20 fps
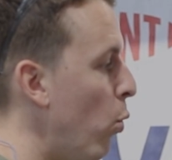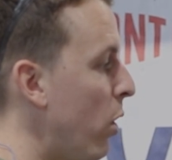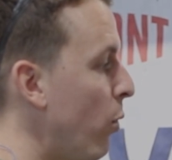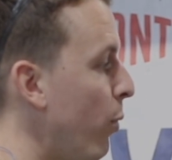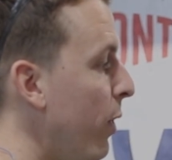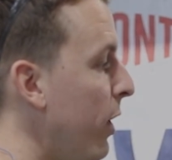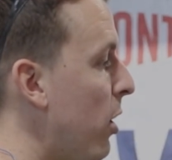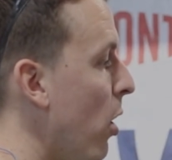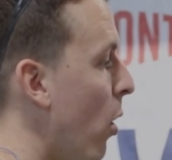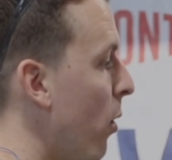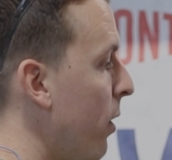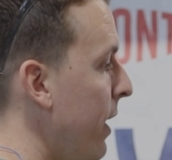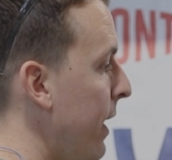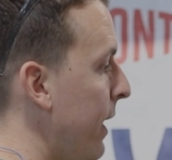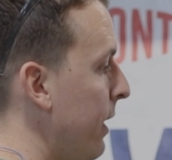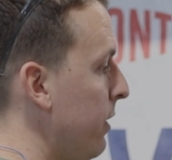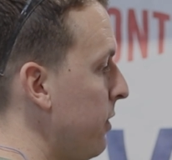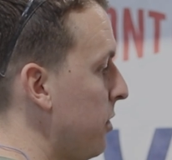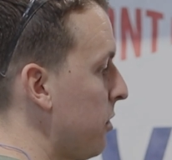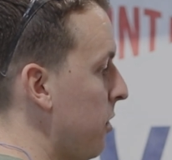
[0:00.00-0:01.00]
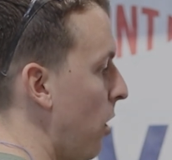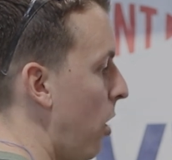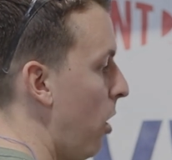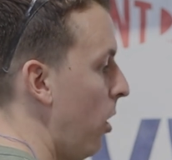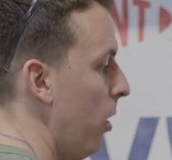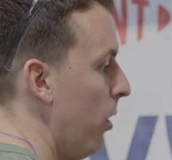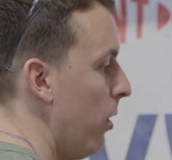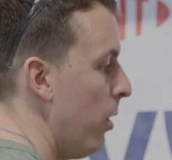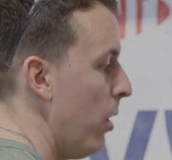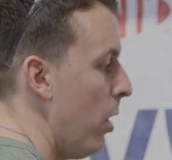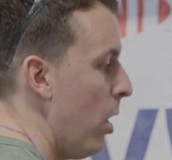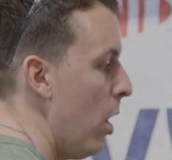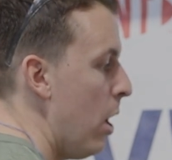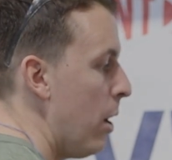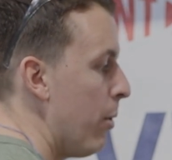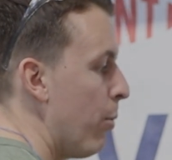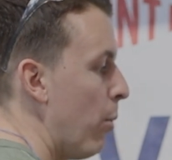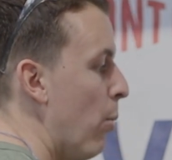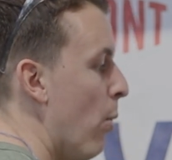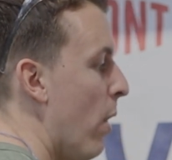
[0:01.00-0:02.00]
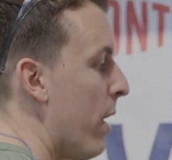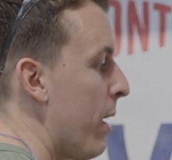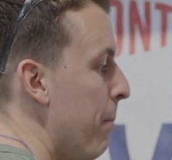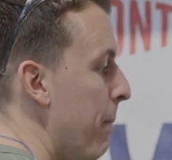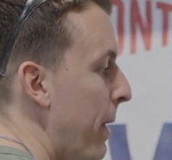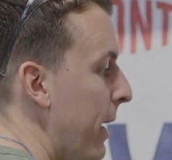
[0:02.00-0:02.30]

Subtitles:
When we go to install, we want